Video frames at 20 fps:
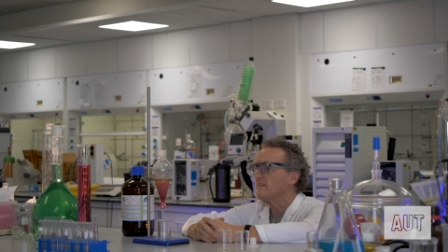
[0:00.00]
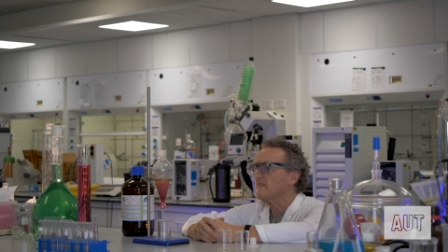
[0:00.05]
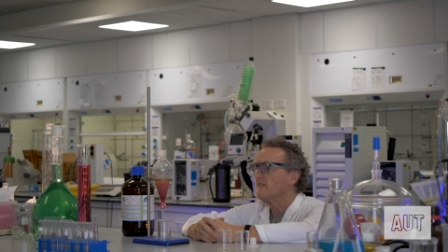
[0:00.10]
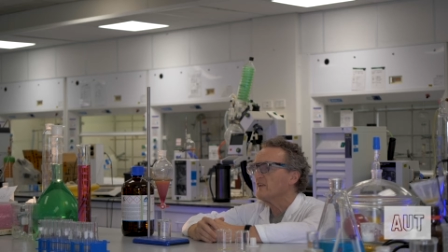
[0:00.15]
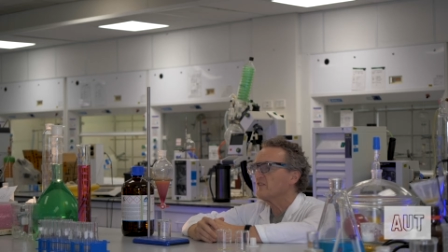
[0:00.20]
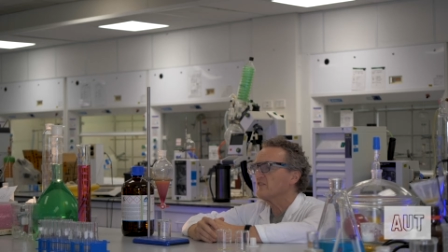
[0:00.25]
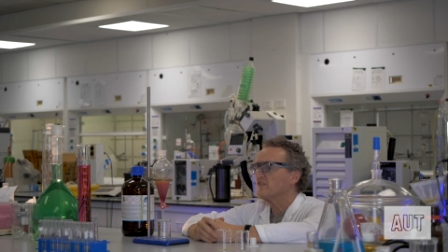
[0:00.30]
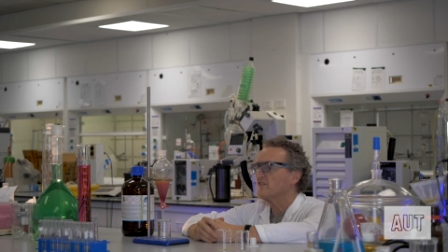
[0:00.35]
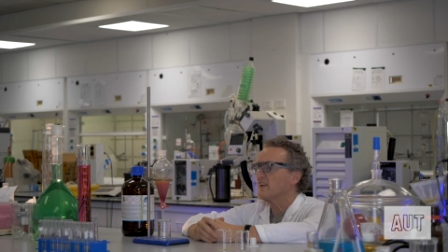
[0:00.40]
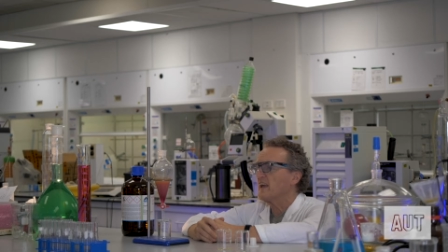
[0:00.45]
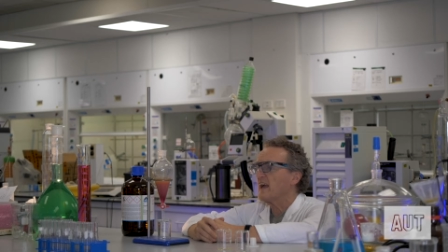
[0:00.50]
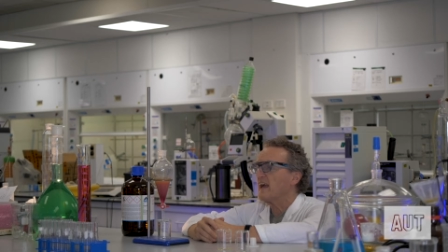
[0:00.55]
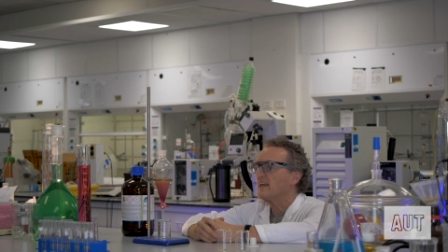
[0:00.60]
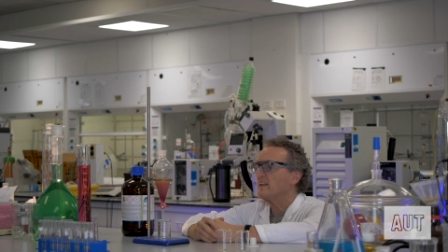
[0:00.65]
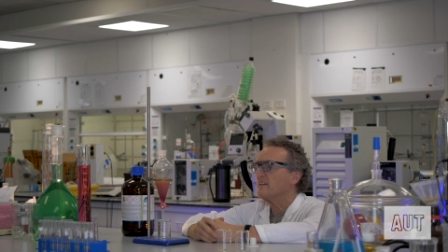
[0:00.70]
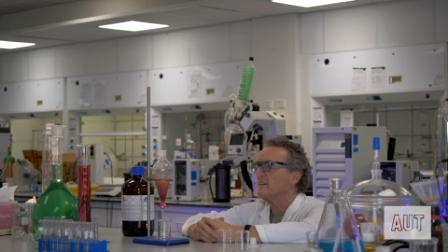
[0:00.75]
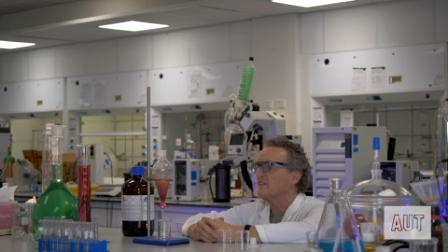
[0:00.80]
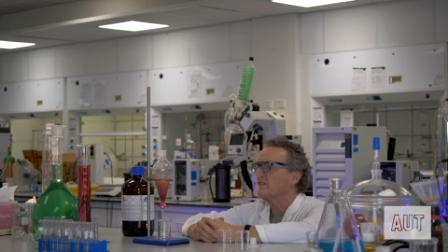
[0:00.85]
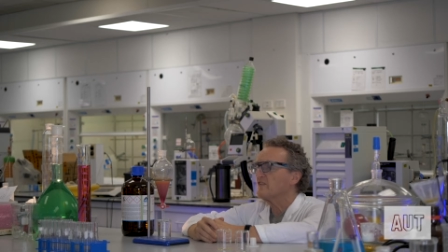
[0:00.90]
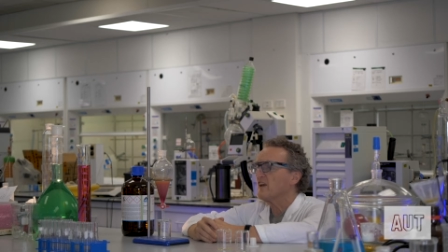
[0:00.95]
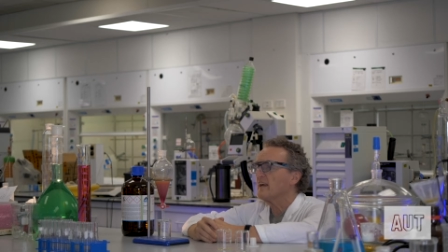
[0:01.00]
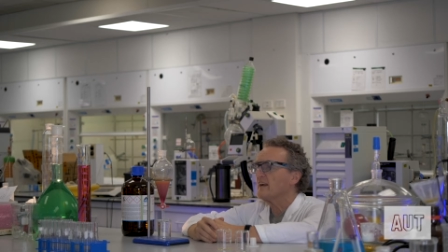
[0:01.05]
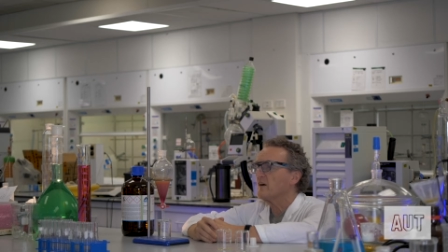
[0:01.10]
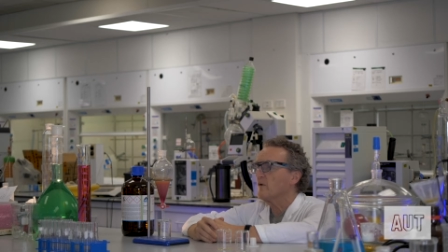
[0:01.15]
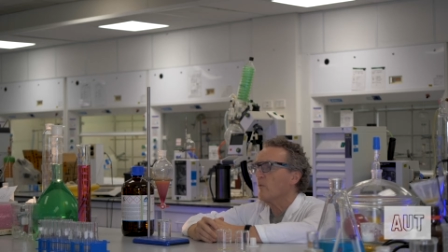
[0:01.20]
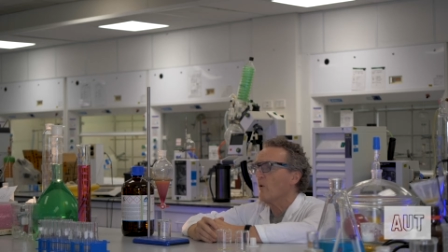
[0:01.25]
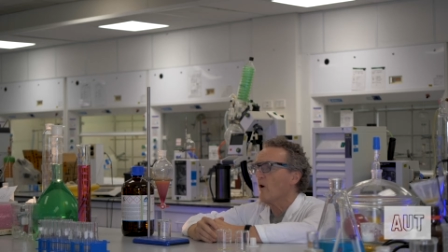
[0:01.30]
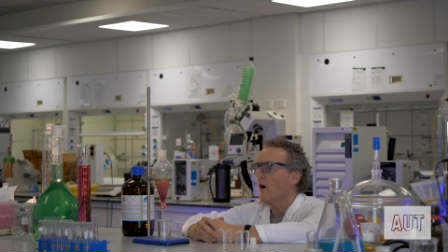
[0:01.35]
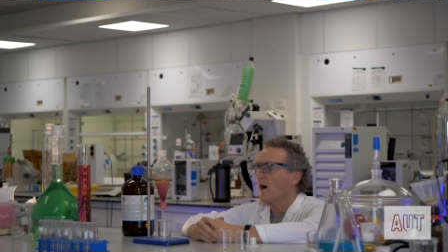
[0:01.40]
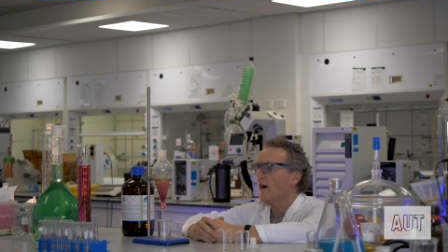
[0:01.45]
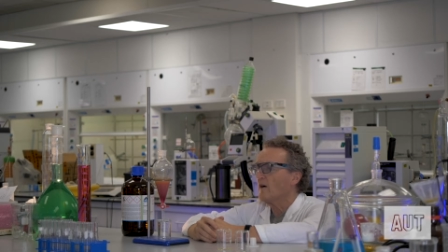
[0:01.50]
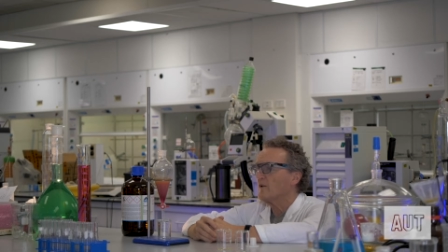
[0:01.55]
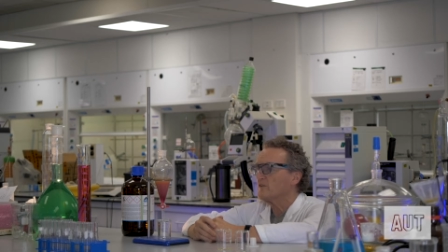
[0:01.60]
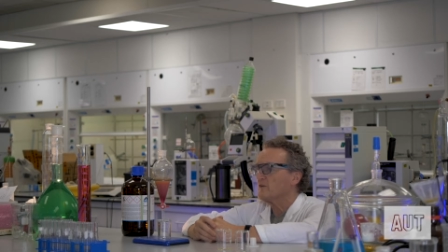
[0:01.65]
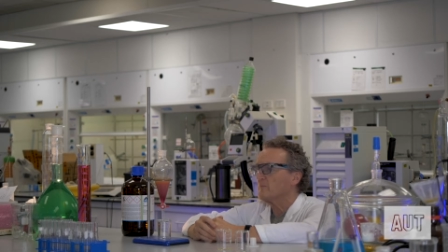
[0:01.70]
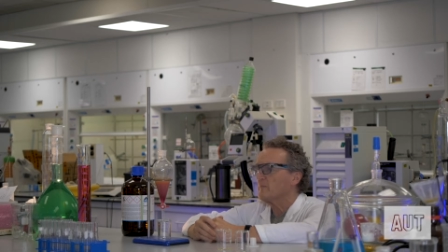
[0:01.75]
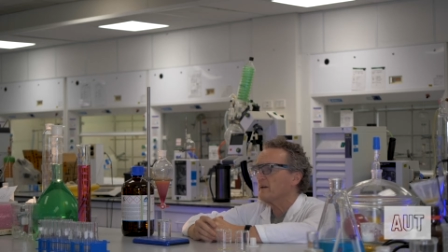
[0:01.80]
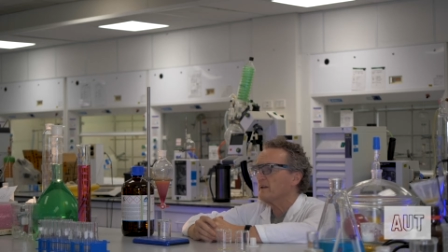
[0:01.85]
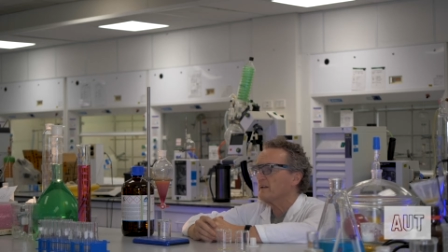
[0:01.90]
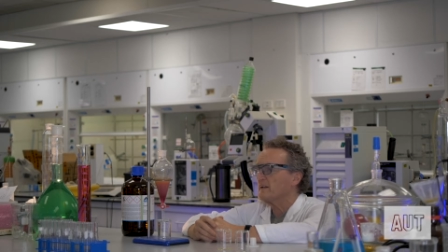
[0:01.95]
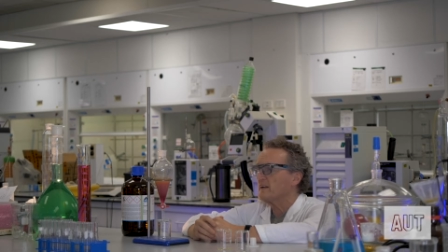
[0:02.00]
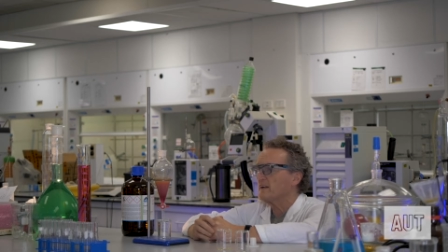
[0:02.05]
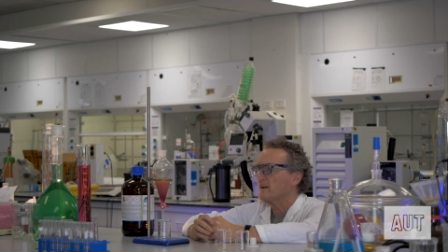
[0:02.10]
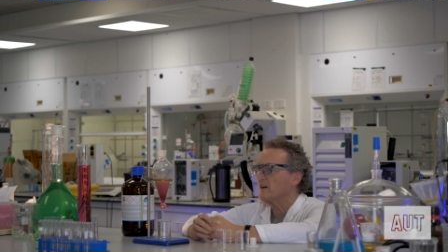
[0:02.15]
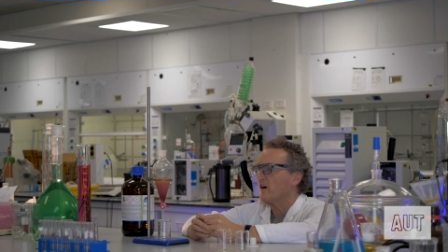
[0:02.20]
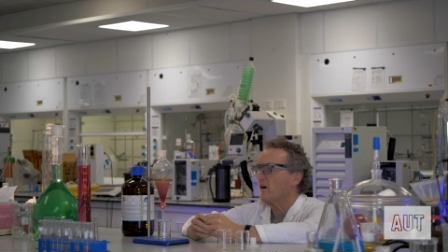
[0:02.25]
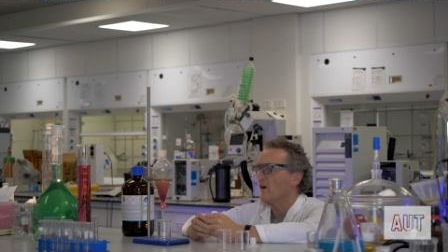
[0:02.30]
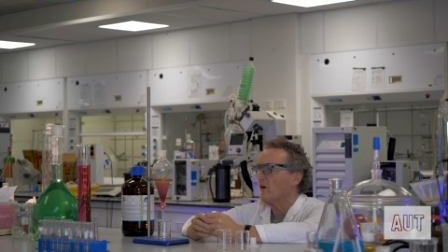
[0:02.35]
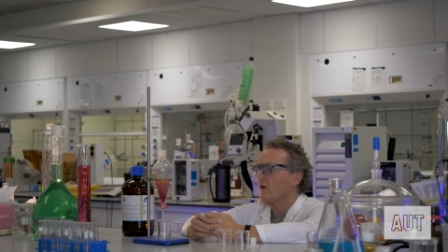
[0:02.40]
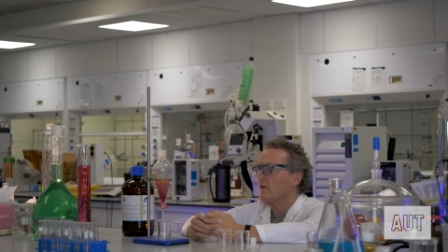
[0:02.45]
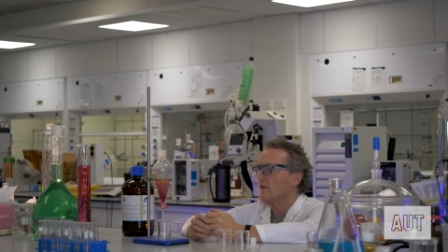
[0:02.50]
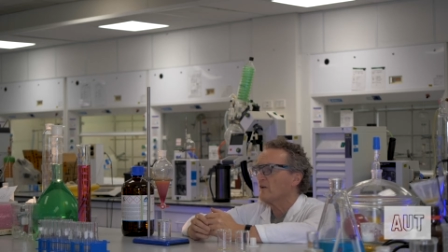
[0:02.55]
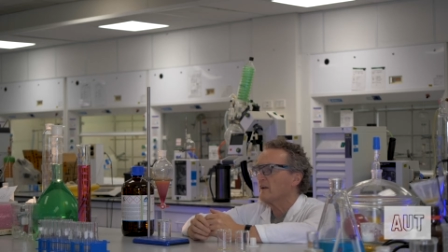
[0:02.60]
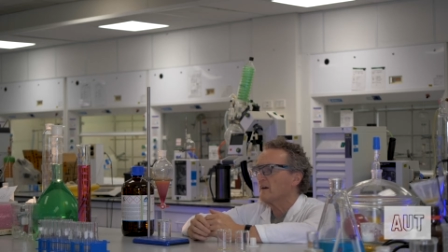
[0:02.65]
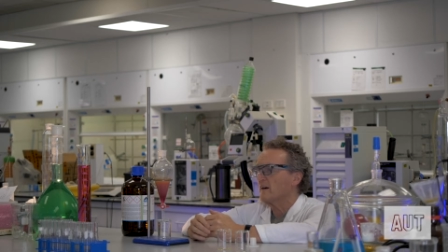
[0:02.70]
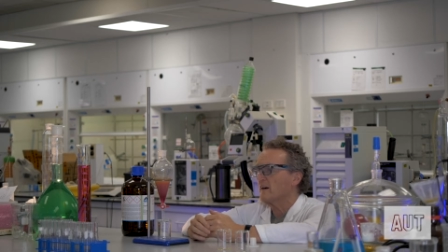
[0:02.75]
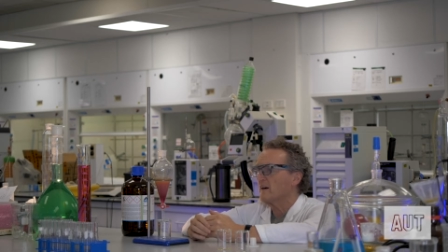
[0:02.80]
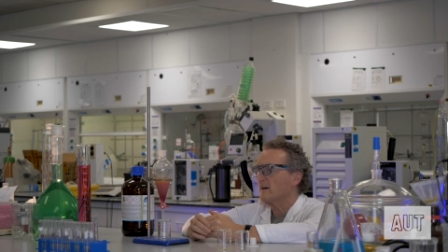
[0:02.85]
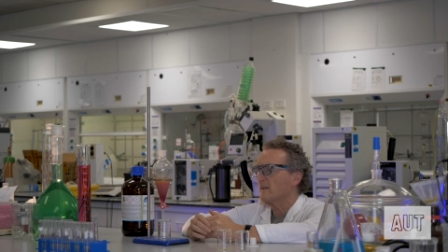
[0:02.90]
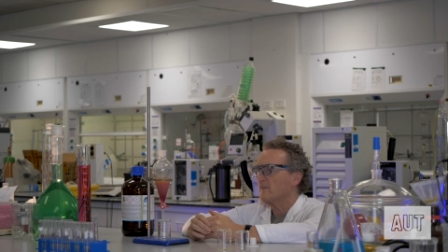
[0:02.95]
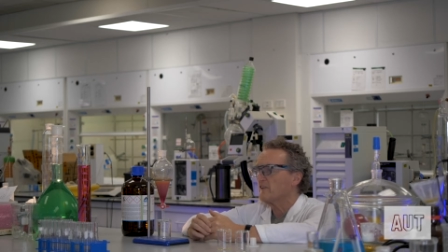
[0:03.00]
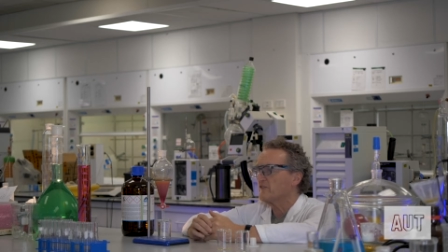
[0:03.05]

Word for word: This can take a while depending on uh,